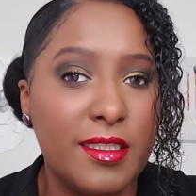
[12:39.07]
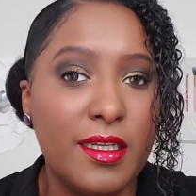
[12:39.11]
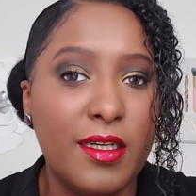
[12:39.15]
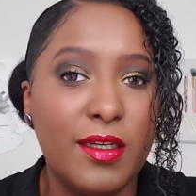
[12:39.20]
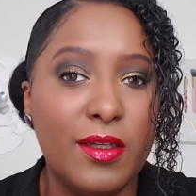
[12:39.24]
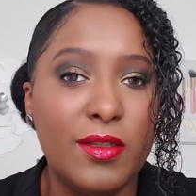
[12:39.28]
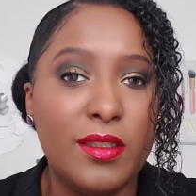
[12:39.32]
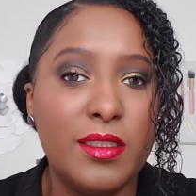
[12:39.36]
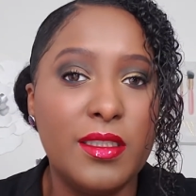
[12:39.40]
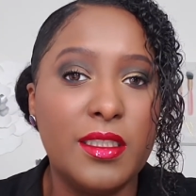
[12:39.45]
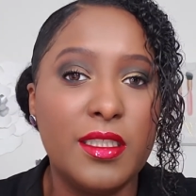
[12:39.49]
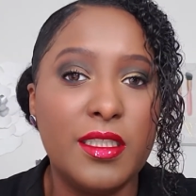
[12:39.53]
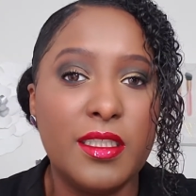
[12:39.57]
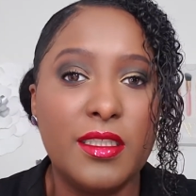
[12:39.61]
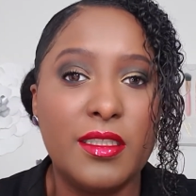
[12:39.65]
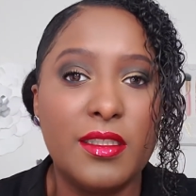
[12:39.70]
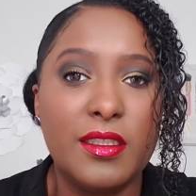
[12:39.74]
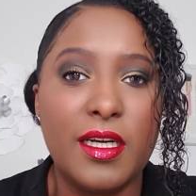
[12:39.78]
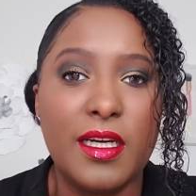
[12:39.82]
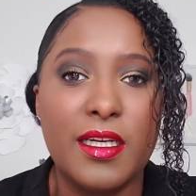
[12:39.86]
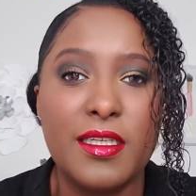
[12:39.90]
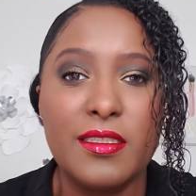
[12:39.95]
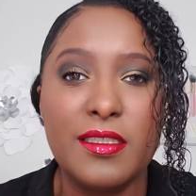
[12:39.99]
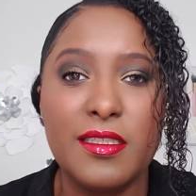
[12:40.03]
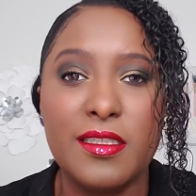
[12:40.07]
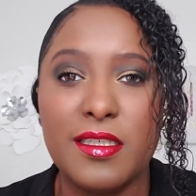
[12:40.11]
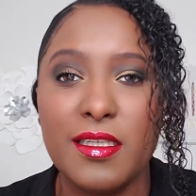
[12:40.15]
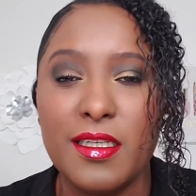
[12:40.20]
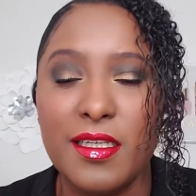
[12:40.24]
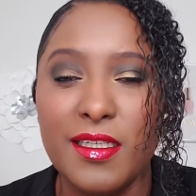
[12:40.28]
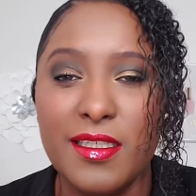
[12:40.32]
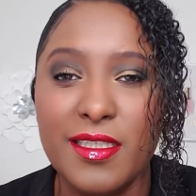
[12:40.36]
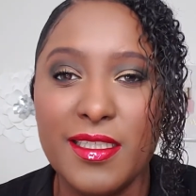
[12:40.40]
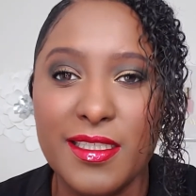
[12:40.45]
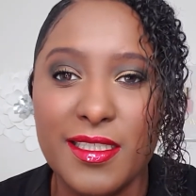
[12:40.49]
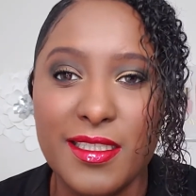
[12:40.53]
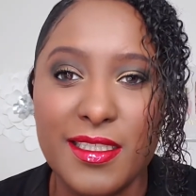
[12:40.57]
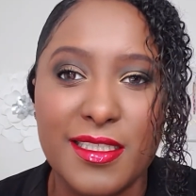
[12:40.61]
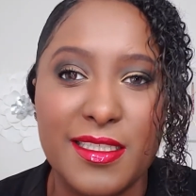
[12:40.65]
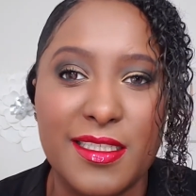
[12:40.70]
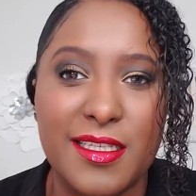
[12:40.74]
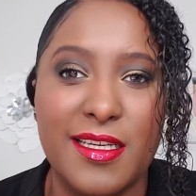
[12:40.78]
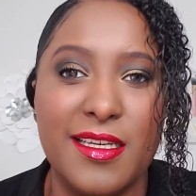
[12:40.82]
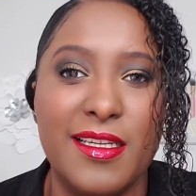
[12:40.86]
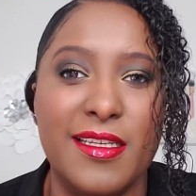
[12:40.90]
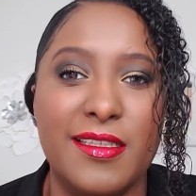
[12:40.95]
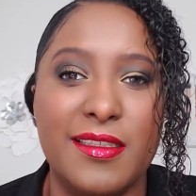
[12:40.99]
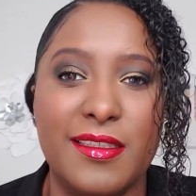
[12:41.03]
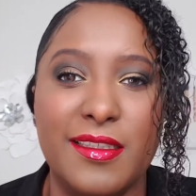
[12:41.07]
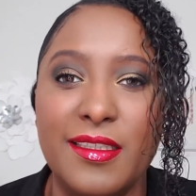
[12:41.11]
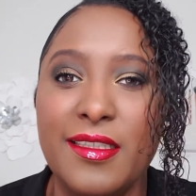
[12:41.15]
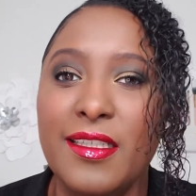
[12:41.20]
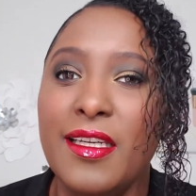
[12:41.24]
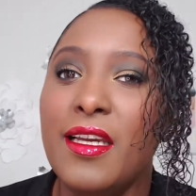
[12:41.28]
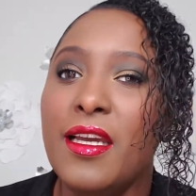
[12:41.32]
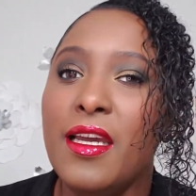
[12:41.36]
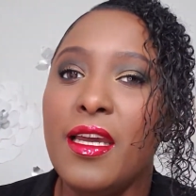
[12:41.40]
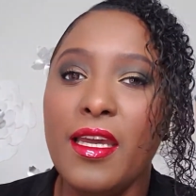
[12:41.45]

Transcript: Hopefully you guys can understand me.